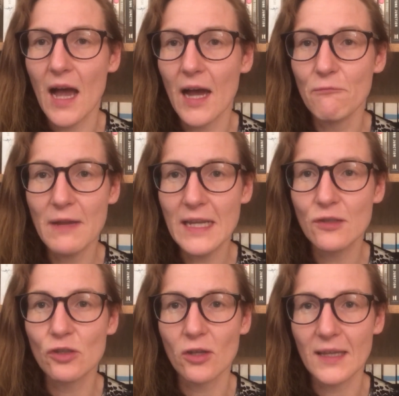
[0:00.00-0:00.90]
I
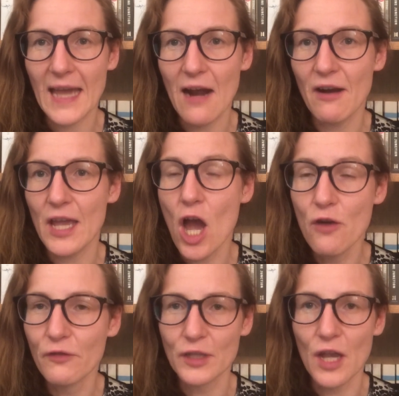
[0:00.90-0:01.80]
read John le Carré
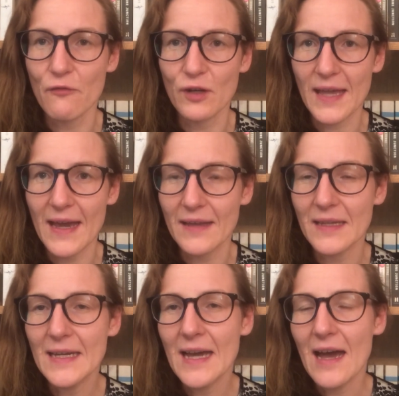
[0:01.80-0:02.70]
over and over again.